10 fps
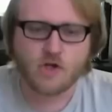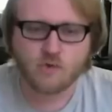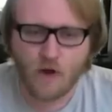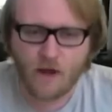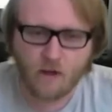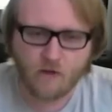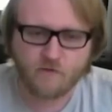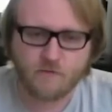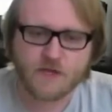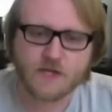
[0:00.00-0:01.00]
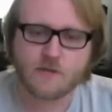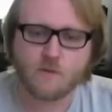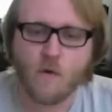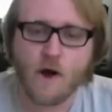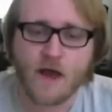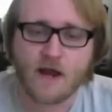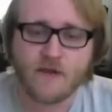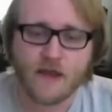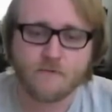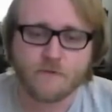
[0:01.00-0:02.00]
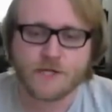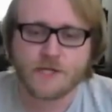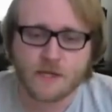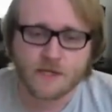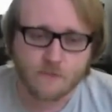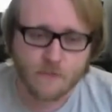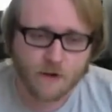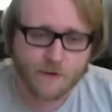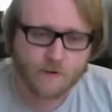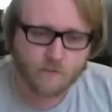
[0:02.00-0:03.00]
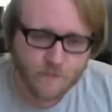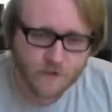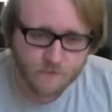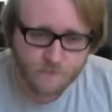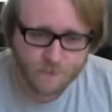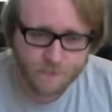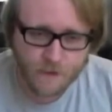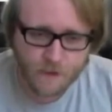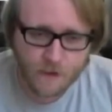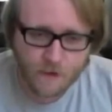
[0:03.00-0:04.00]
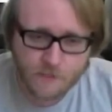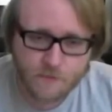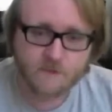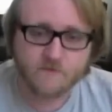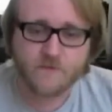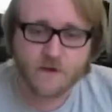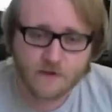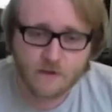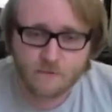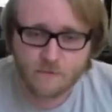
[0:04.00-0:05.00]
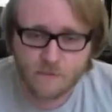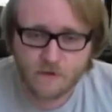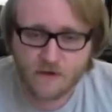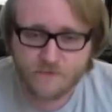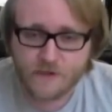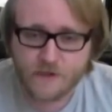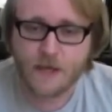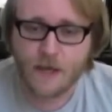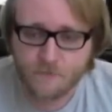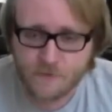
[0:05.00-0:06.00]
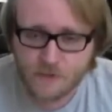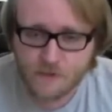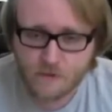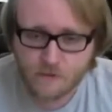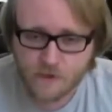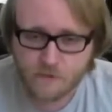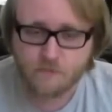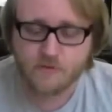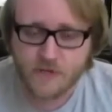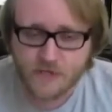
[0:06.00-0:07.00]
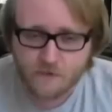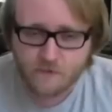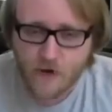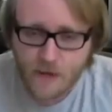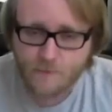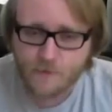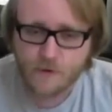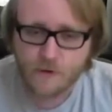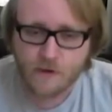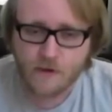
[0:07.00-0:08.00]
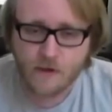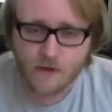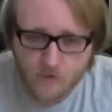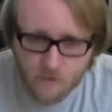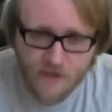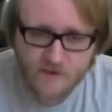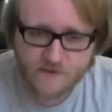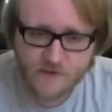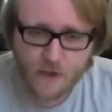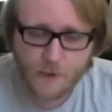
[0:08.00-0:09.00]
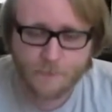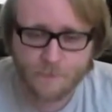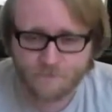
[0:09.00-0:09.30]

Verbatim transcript: 12 because one out of every six American women has been the victim of an attempted or completed rape in her lifetime.